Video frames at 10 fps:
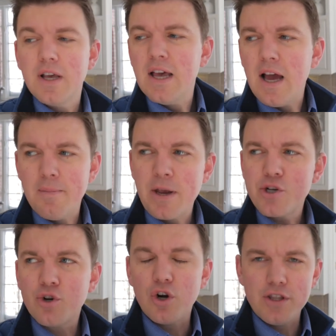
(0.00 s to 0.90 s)
I make
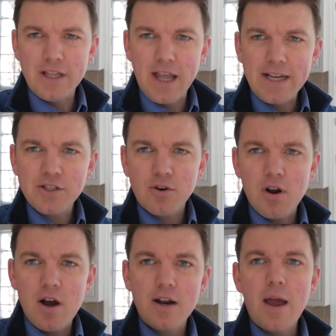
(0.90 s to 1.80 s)
sure all the lights are
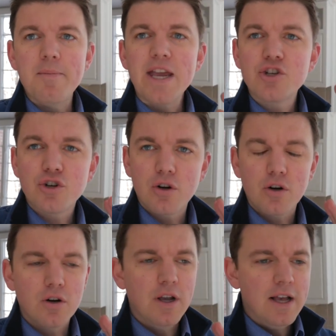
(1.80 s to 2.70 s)
on. I make
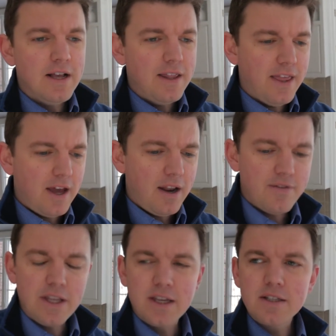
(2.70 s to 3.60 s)
sure that
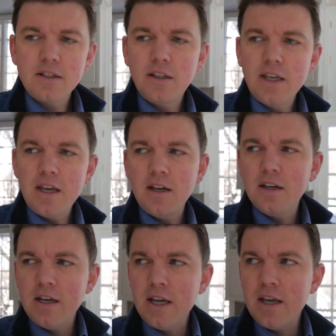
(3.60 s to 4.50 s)
everything is
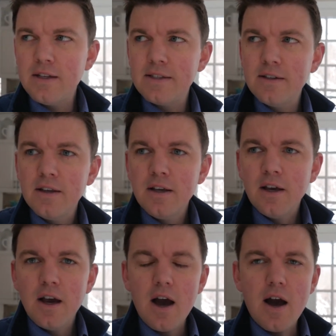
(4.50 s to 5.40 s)
clean, neat,
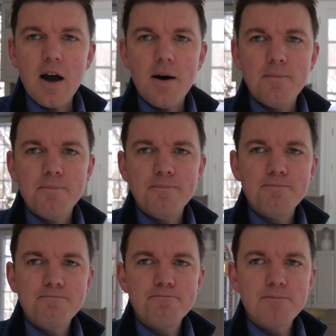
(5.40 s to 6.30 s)
um,
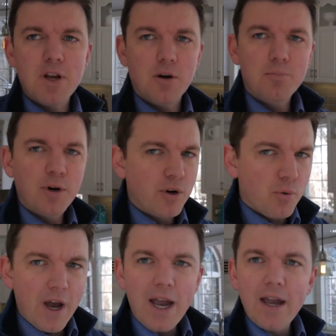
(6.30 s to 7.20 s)
you know, put
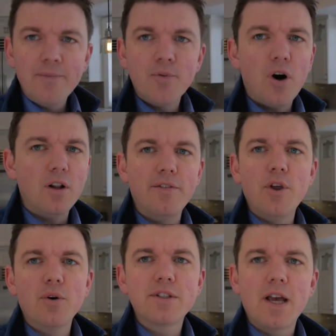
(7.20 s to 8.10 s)
away, all of
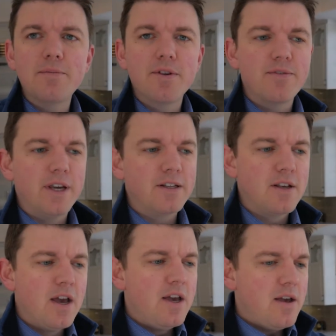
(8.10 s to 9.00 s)
those types of things.
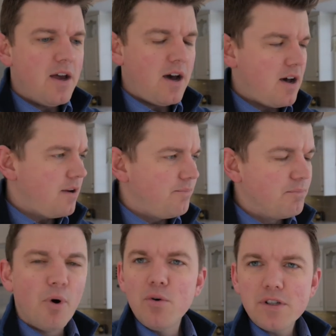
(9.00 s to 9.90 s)
Uh,
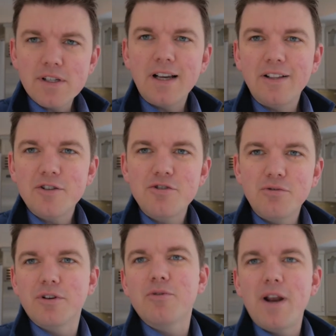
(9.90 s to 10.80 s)
most sellers
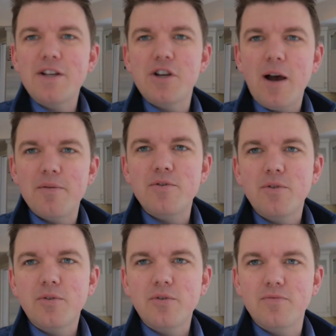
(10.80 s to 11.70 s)
do a great job of do,
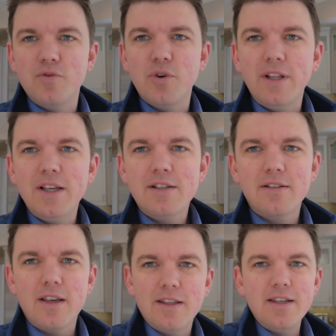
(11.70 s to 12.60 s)
doing this.
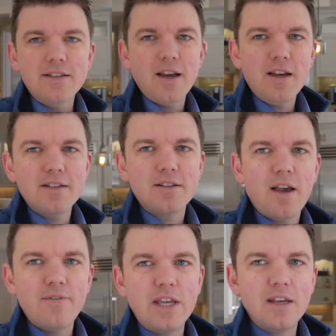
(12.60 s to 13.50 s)
Like these guys,
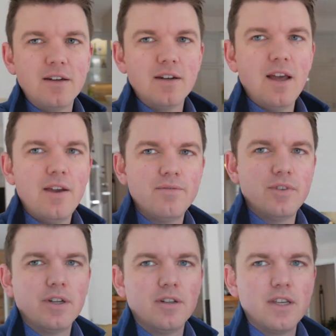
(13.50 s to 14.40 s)
I mean, I
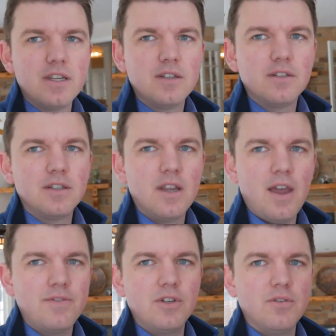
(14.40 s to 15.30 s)
literally
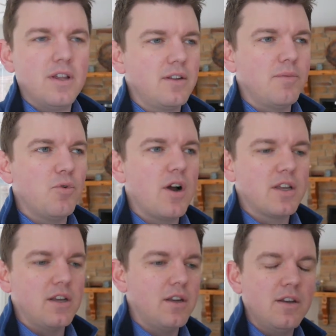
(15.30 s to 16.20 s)
have to do nothing. I'm
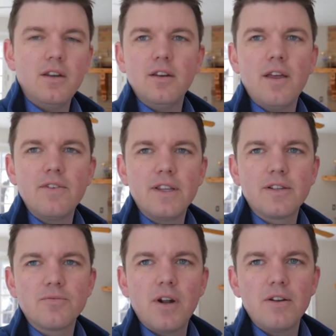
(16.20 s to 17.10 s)
walking in and
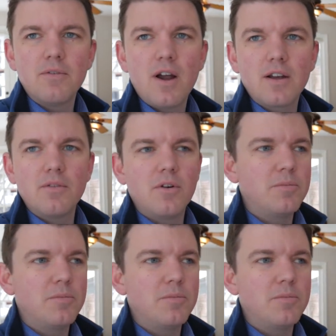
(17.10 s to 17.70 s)
everything's ready to rock and roll.